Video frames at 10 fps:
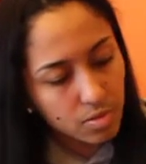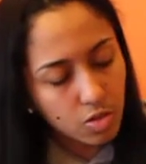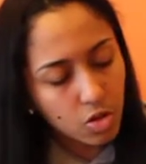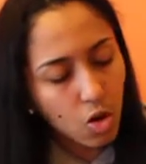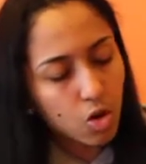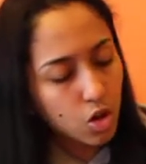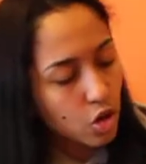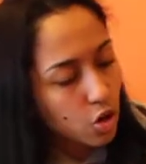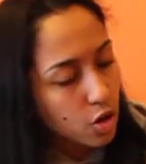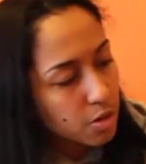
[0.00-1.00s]
So
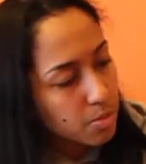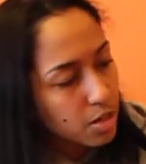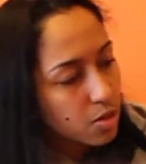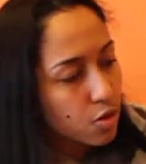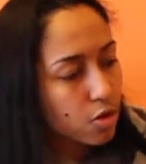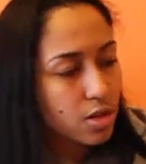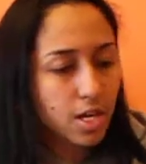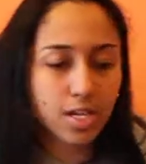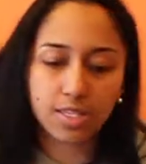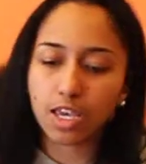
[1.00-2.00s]
you're going to be
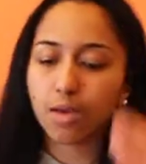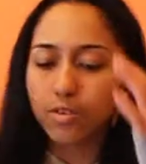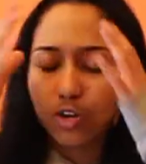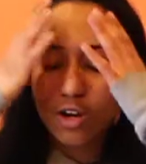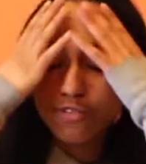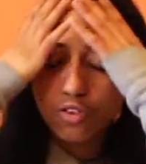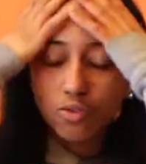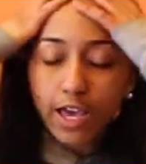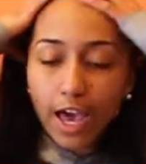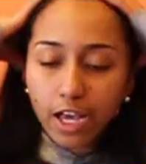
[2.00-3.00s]
thoroughly examined. You're going to have to do
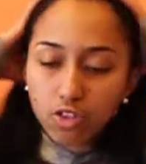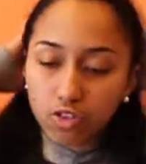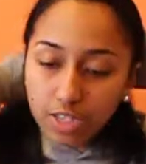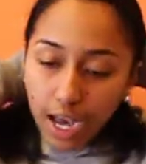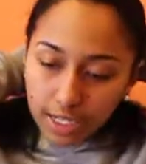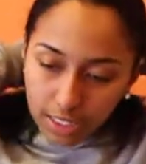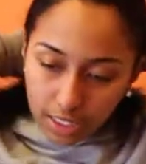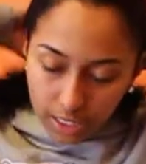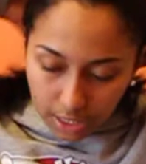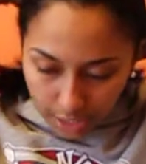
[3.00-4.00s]
the
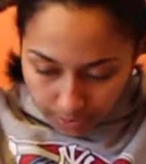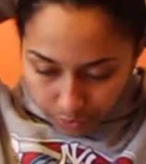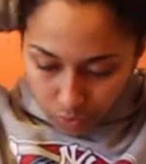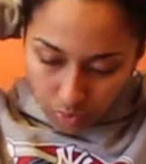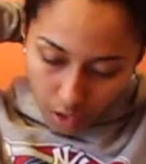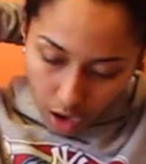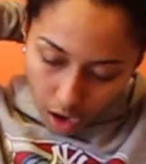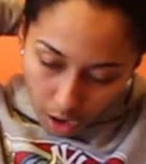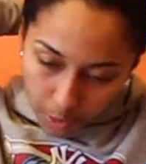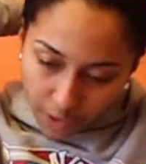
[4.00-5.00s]
exercises.
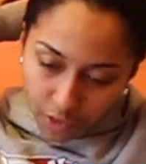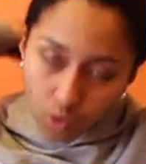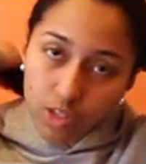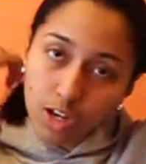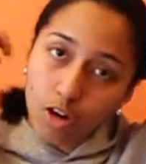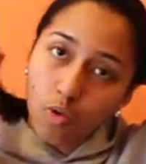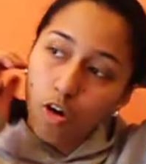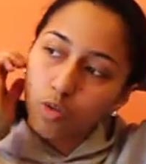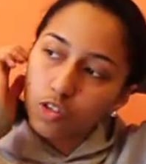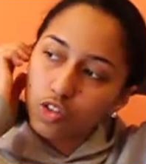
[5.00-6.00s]
You have to do a duck
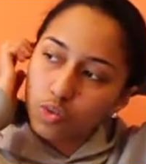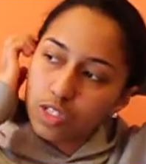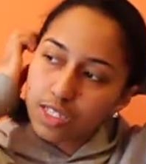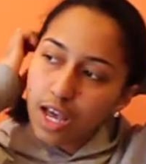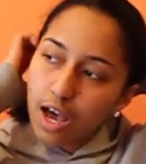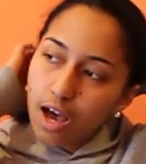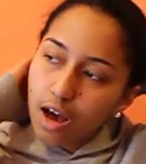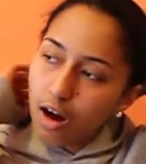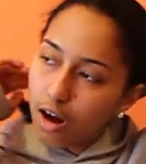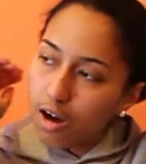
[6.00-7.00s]
walk, which was,
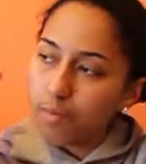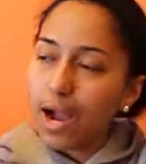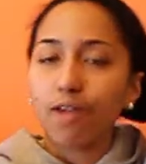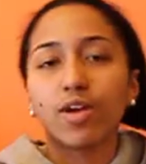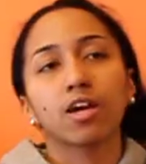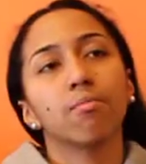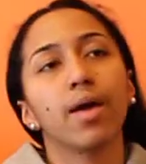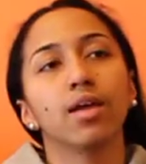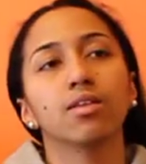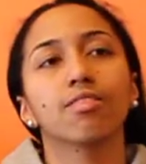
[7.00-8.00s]
I
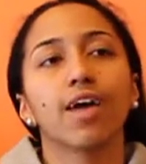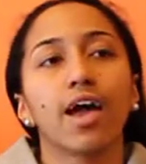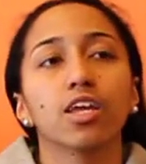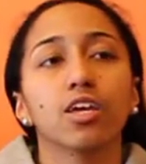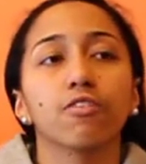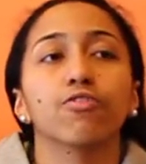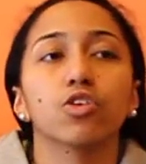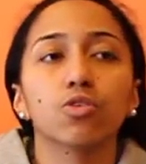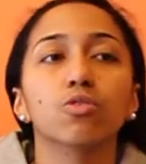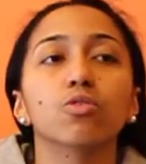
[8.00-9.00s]
recommend that
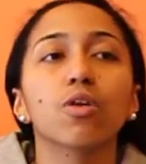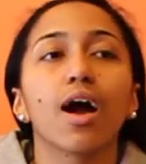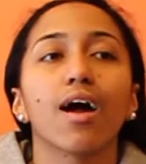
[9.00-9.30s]
if you,